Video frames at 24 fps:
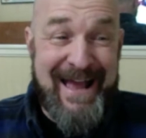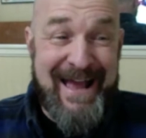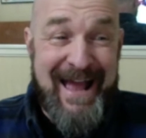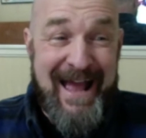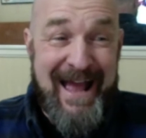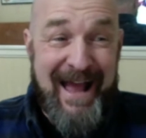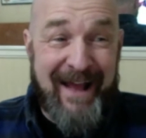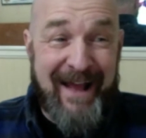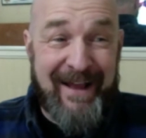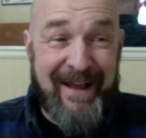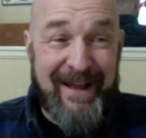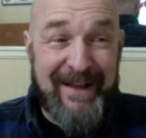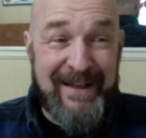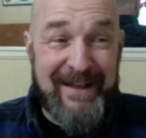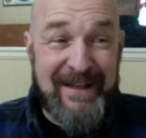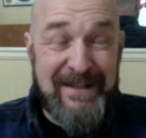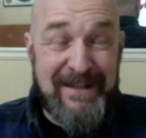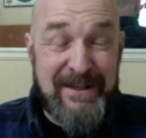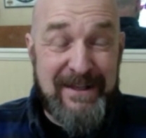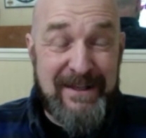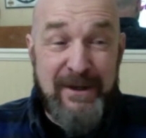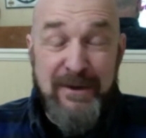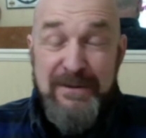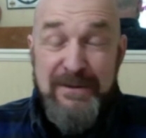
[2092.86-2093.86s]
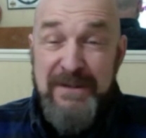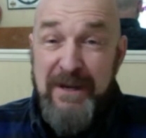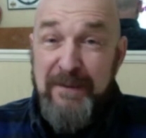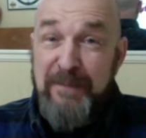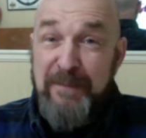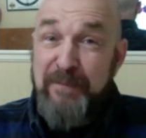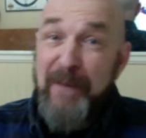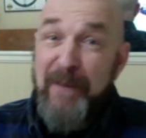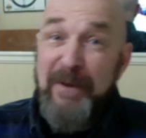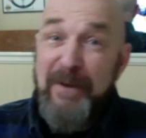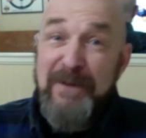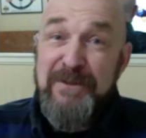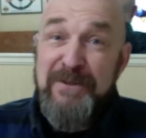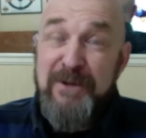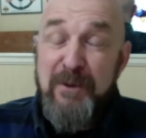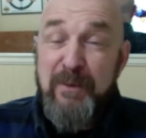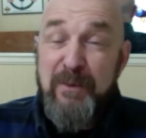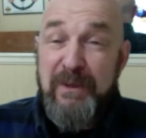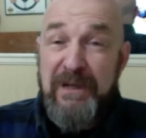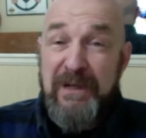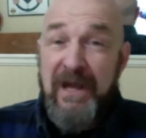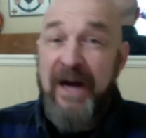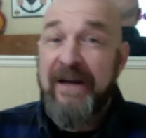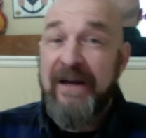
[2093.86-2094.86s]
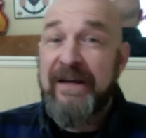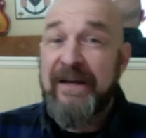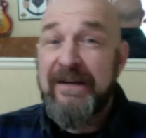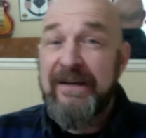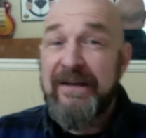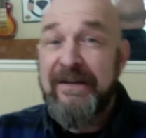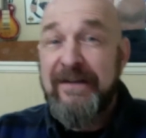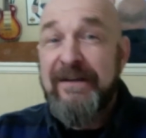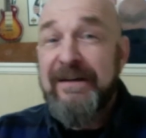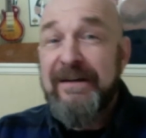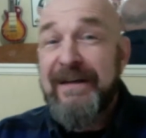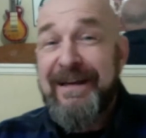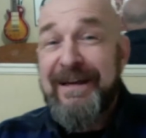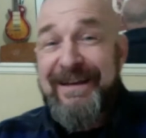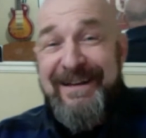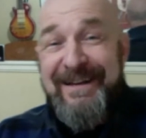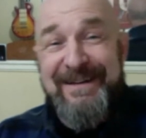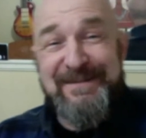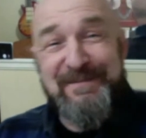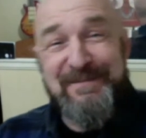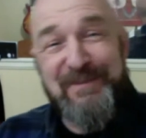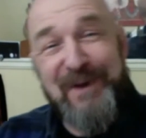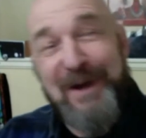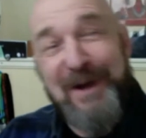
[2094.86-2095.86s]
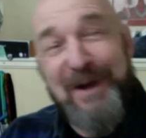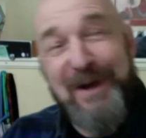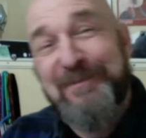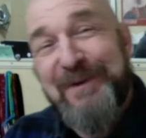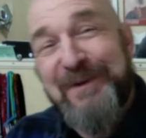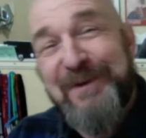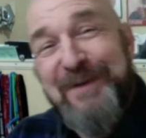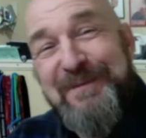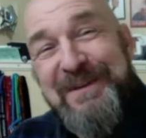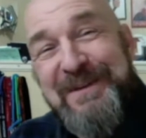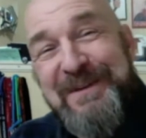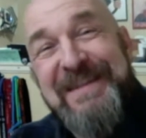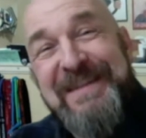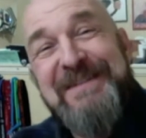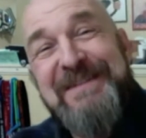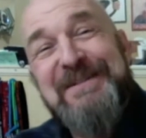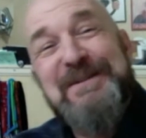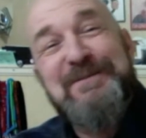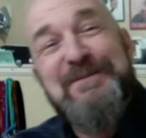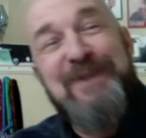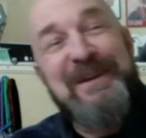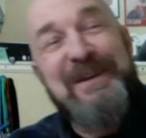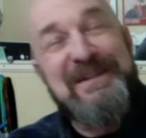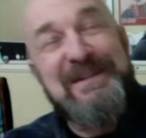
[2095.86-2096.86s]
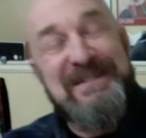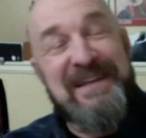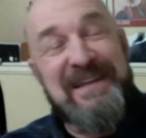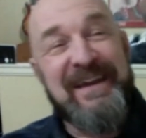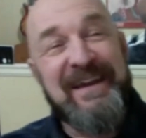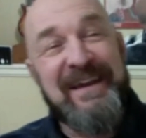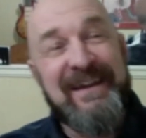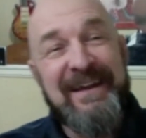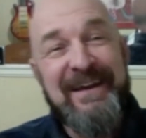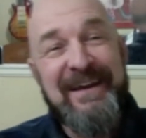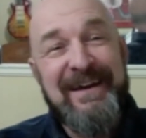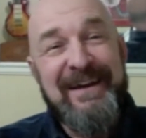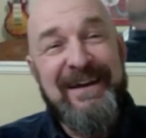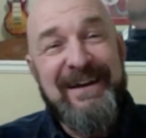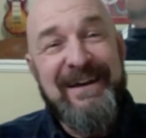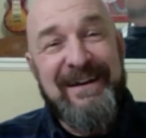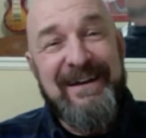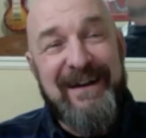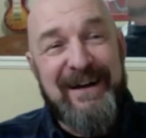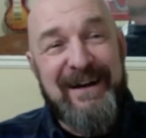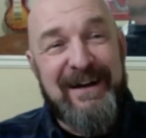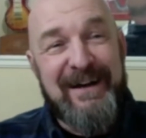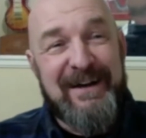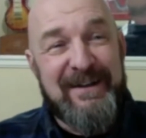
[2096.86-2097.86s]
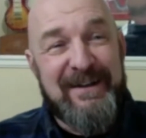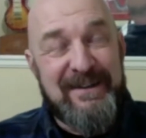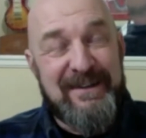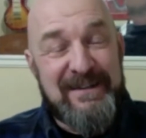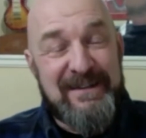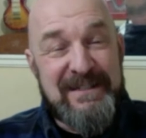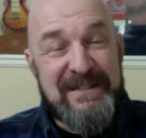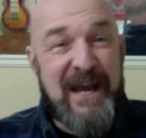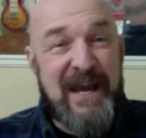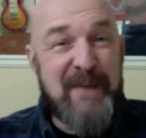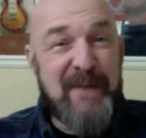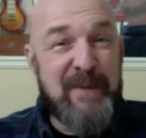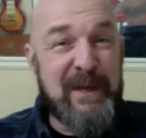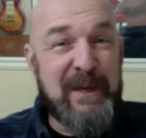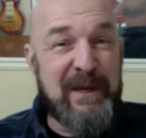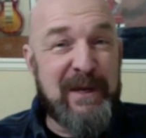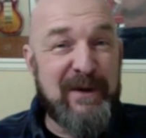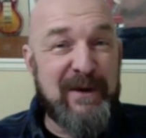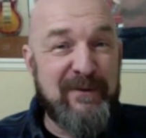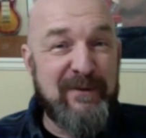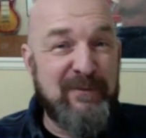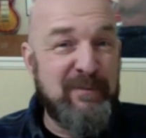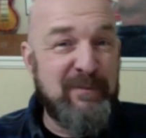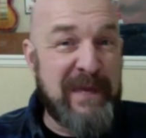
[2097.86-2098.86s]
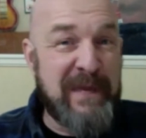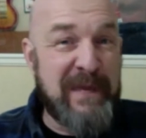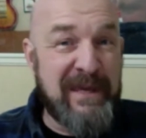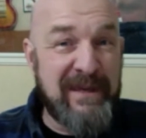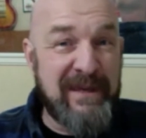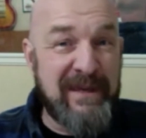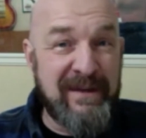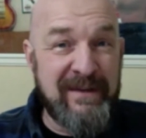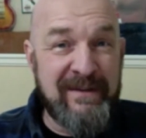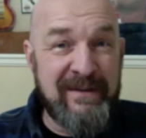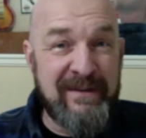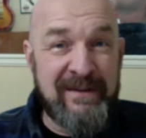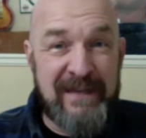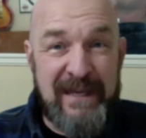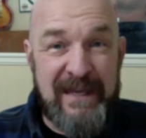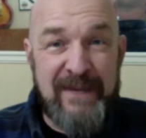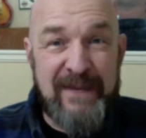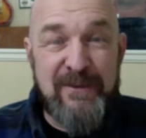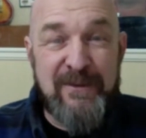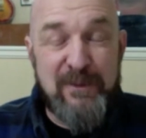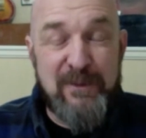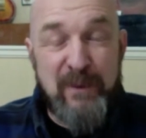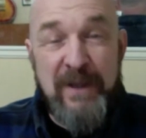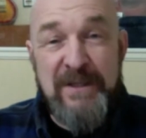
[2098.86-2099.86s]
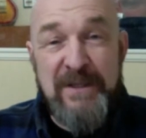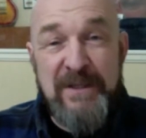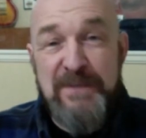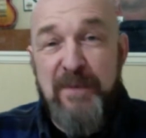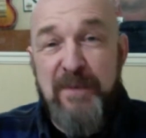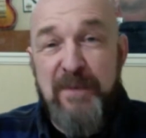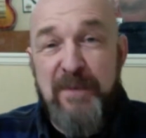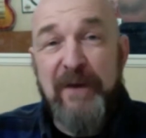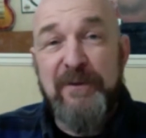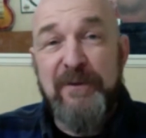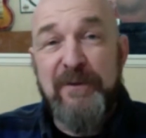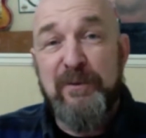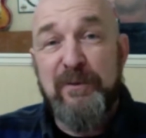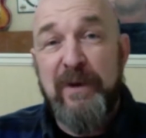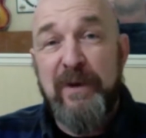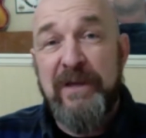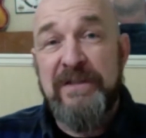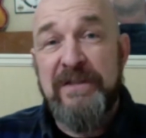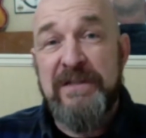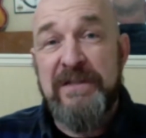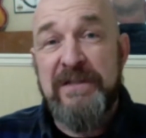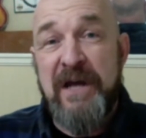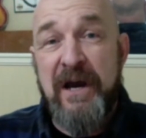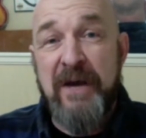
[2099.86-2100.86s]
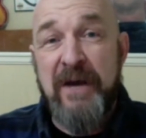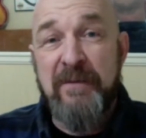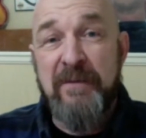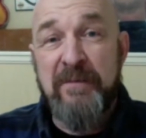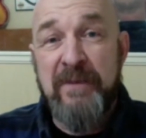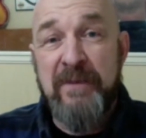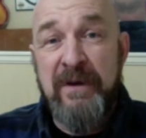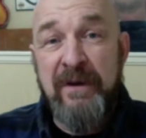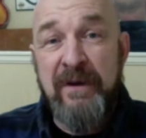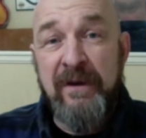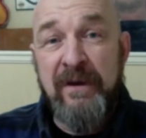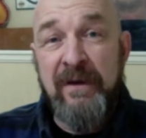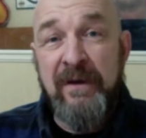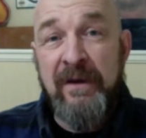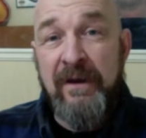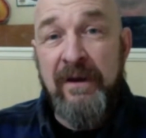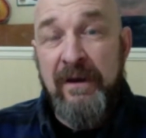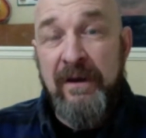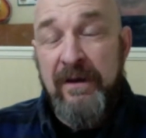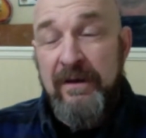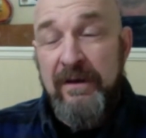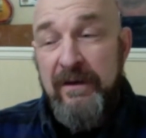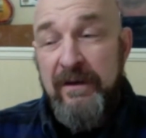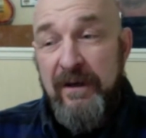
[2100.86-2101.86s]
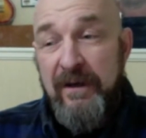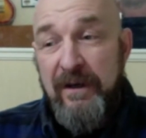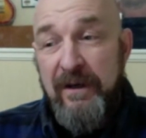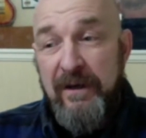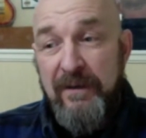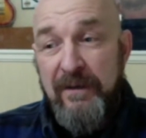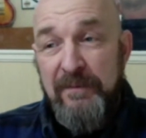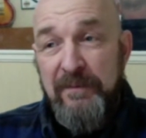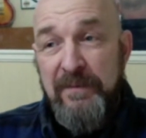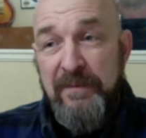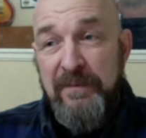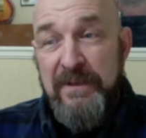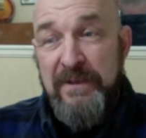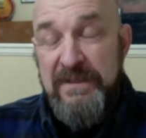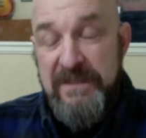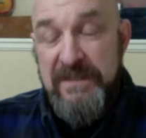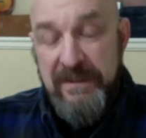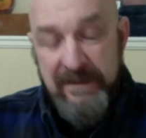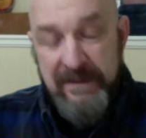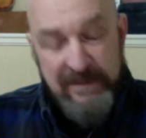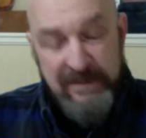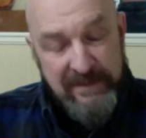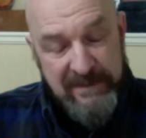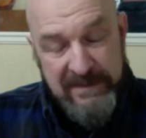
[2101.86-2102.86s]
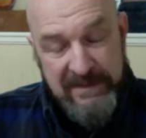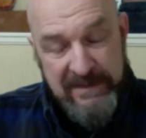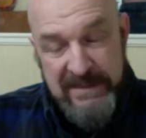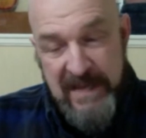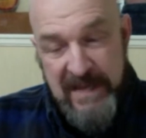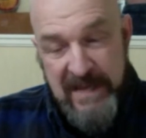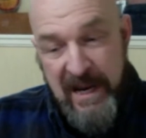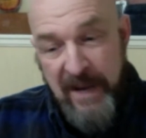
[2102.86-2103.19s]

also probably I'll start with luck. Probably the easiest way to say it. The timing of being in the right spot at the right time, because it timed